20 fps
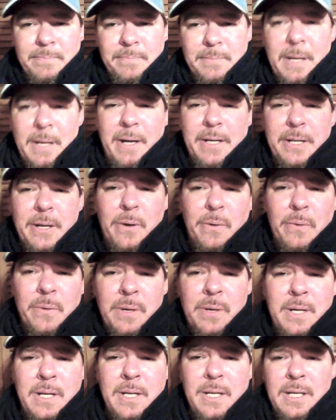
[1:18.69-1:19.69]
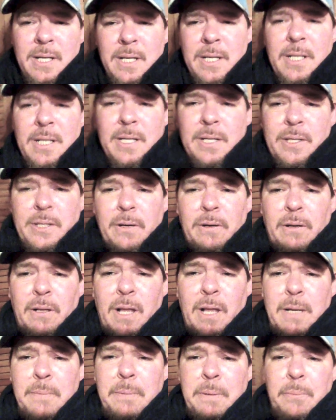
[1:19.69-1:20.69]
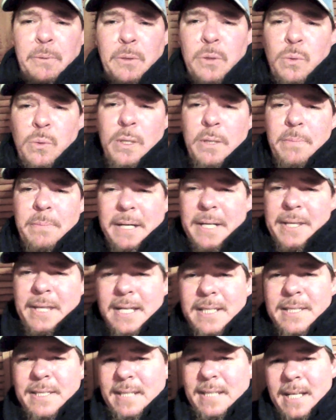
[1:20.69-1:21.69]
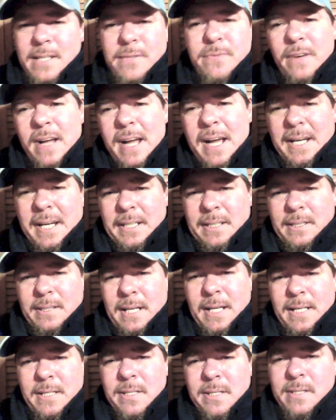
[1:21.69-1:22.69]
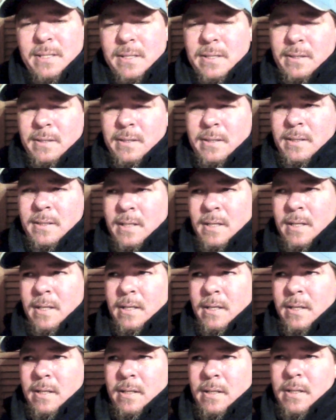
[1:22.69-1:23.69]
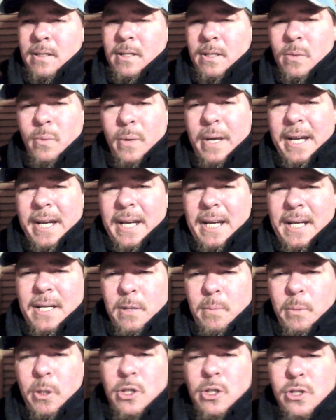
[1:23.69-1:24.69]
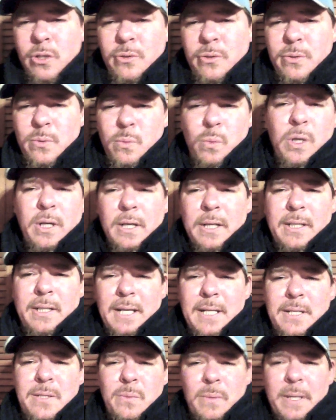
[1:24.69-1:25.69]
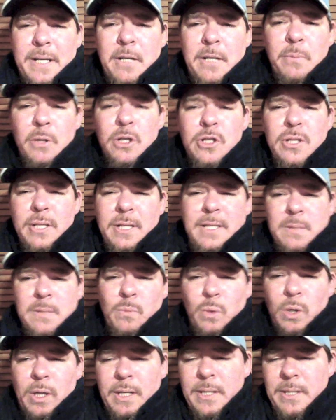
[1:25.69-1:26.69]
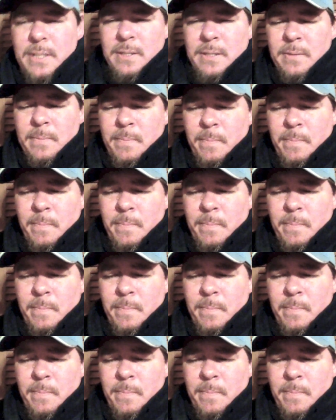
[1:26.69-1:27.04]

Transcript: Now I know there are a lot of people who will be, and that's that's fine. That's the way commercials work. That's the way commercialism works.